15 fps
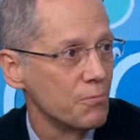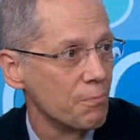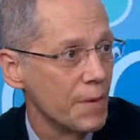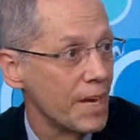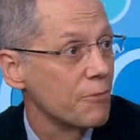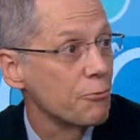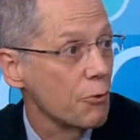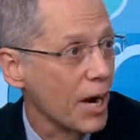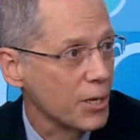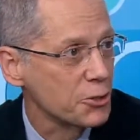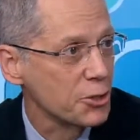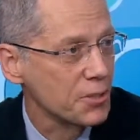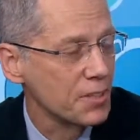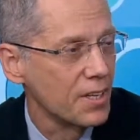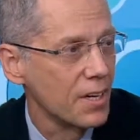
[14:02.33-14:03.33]
bad
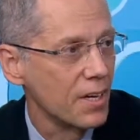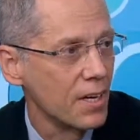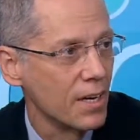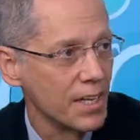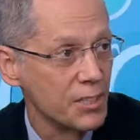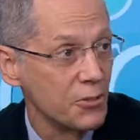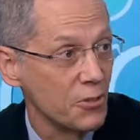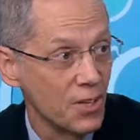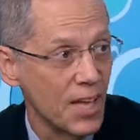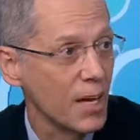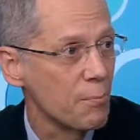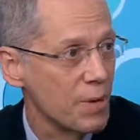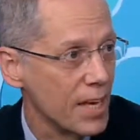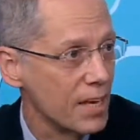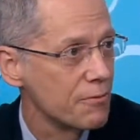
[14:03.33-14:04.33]
fracture and you're in a
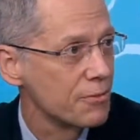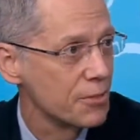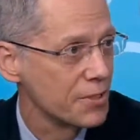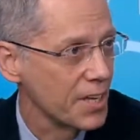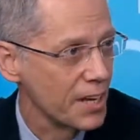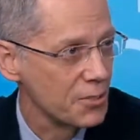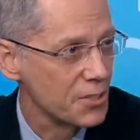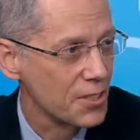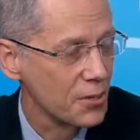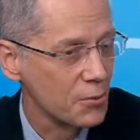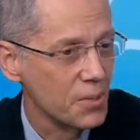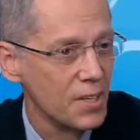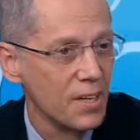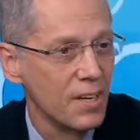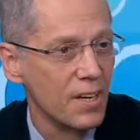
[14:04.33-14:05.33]
lot of pain for a day or
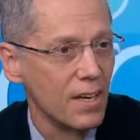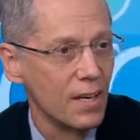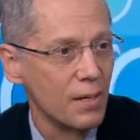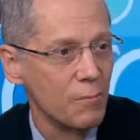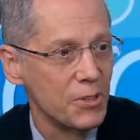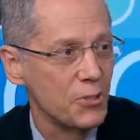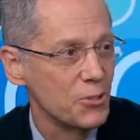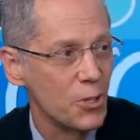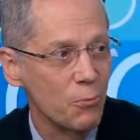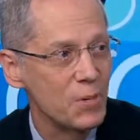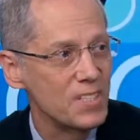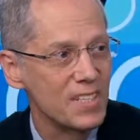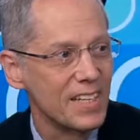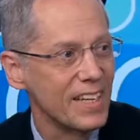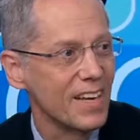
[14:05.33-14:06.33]
so, but there's no
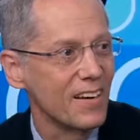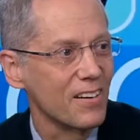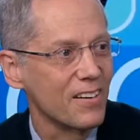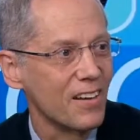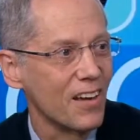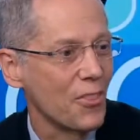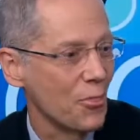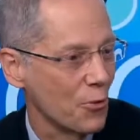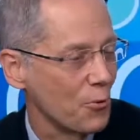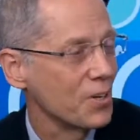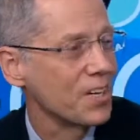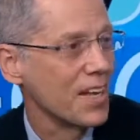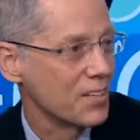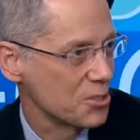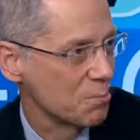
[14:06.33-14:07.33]
reason to get a
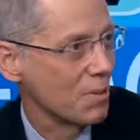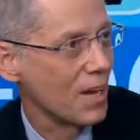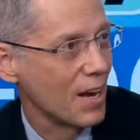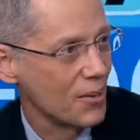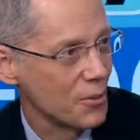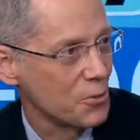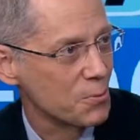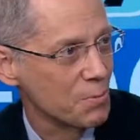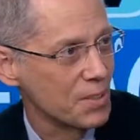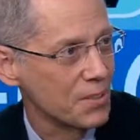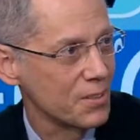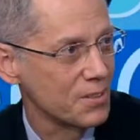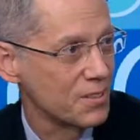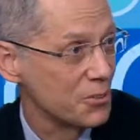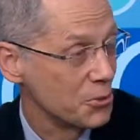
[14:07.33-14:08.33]
30-day supply of those
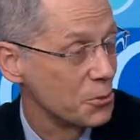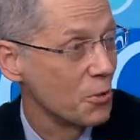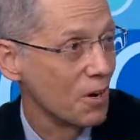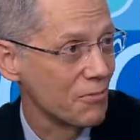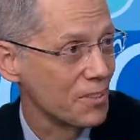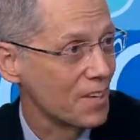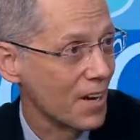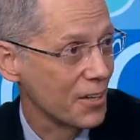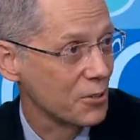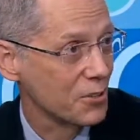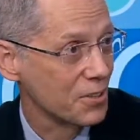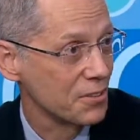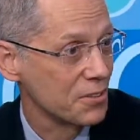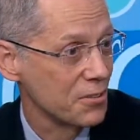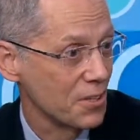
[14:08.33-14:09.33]
pills, and too often
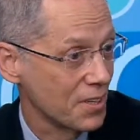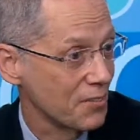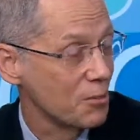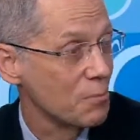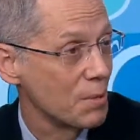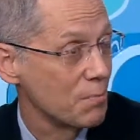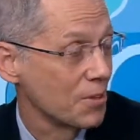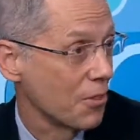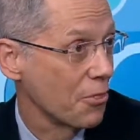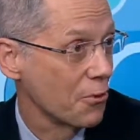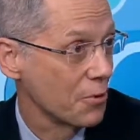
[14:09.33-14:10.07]
doctors are giving people a